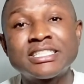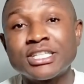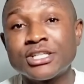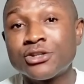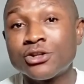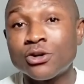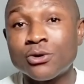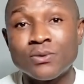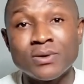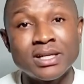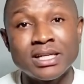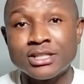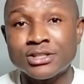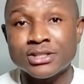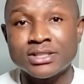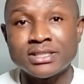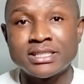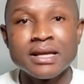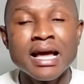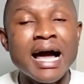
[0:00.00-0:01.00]
your
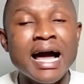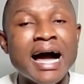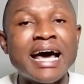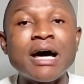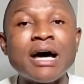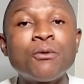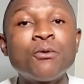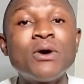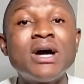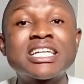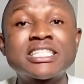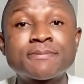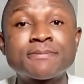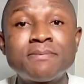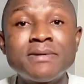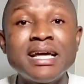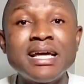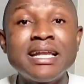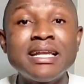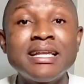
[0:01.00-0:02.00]
relationship. And I will
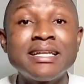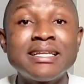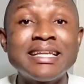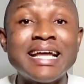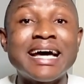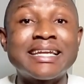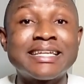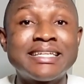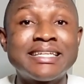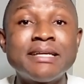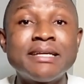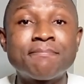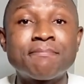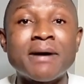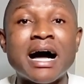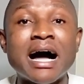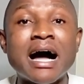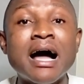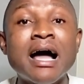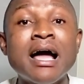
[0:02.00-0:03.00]
explain that
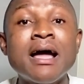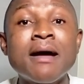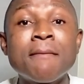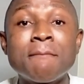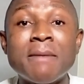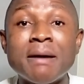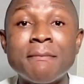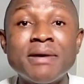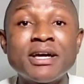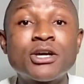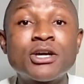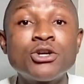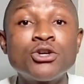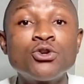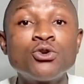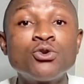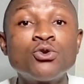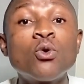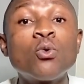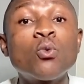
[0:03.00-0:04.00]
deeper by making
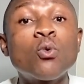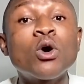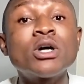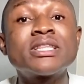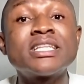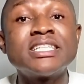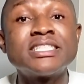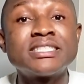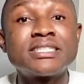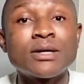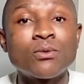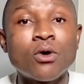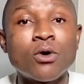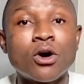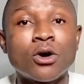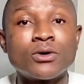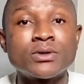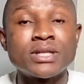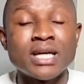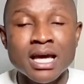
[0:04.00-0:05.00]
you know what is the
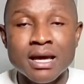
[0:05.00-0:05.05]
world.